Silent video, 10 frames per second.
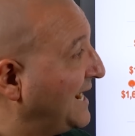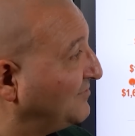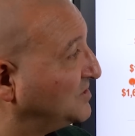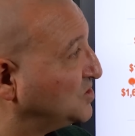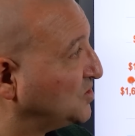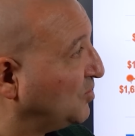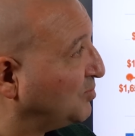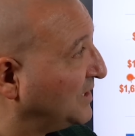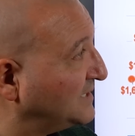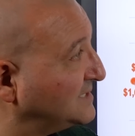Average sold
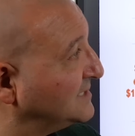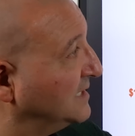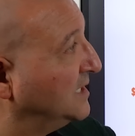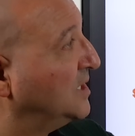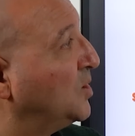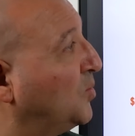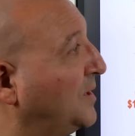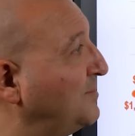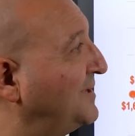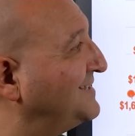price,
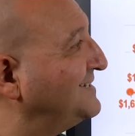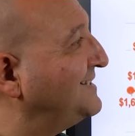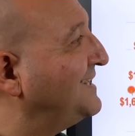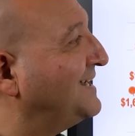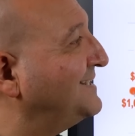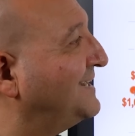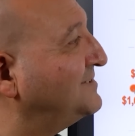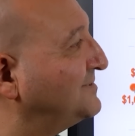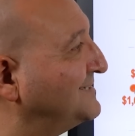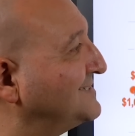
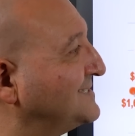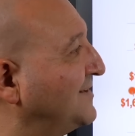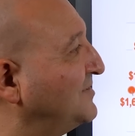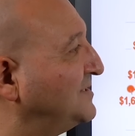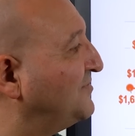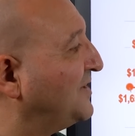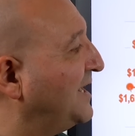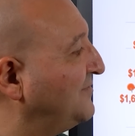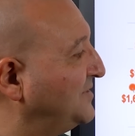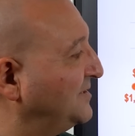1,975,